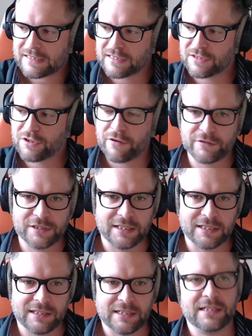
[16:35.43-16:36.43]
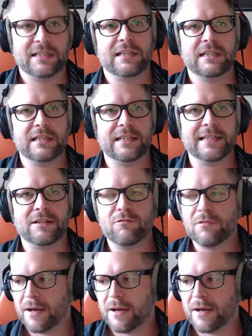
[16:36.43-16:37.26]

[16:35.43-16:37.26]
servers in the EU.